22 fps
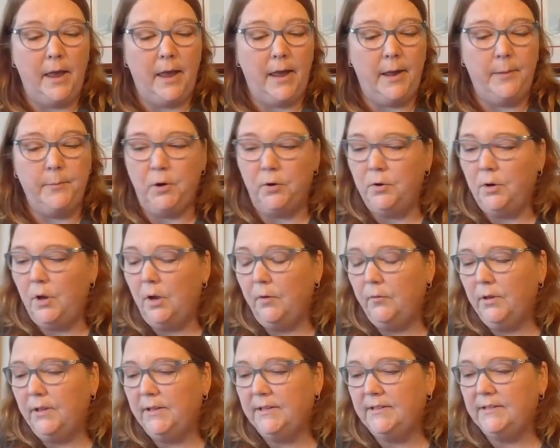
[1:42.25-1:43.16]
Um, you're
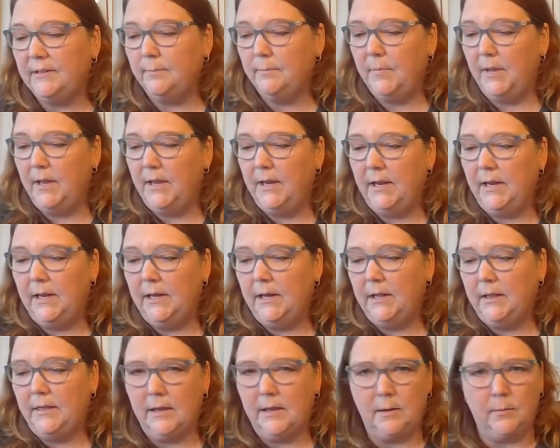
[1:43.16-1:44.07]
not really submitting
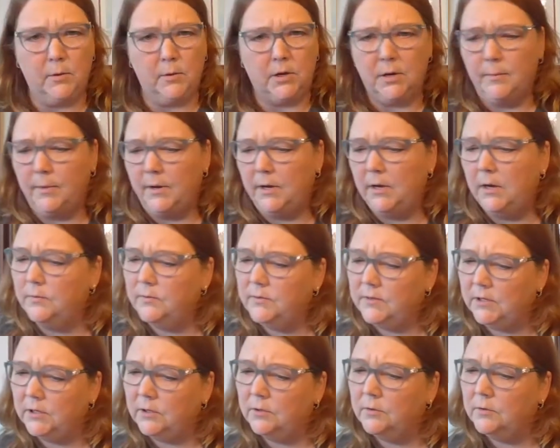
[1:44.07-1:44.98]
anything. I'm looking at my
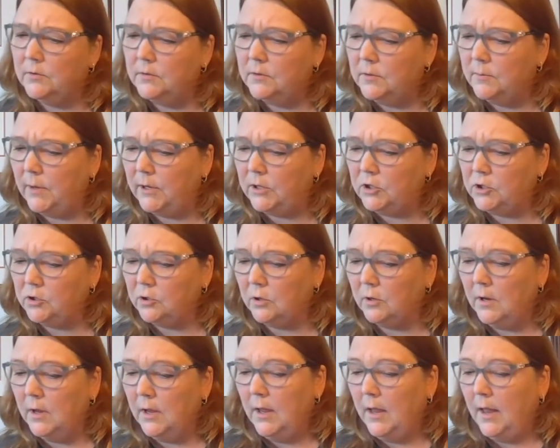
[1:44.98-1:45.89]
notes here to make
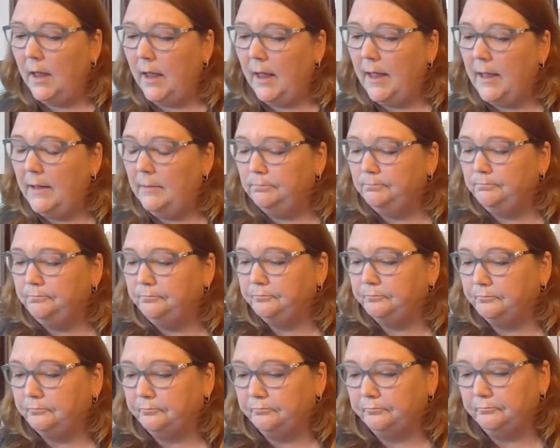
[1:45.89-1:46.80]
sure. Um,
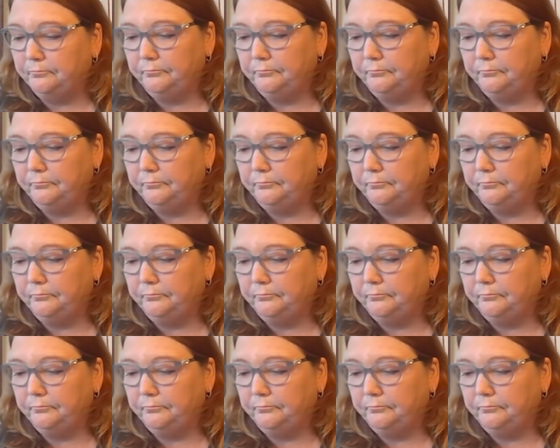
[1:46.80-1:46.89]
